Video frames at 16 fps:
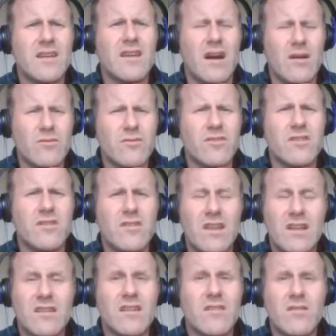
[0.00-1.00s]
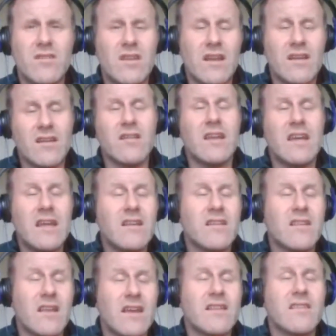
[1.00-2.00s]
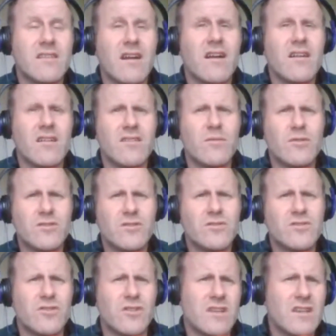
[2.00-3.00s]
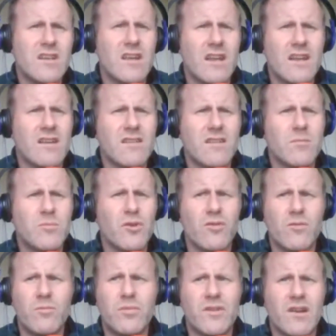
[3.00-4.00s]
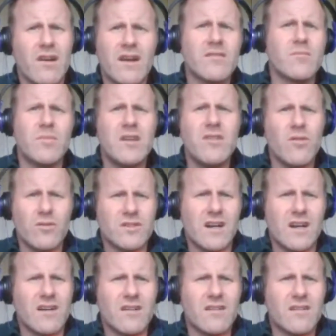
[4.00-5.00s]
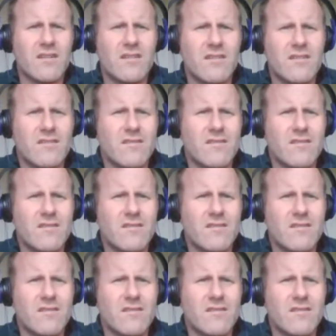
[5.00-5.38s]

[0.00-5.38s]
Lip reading: counted and they didn't hit the target they were so they didn't get into the book. But there had been no target.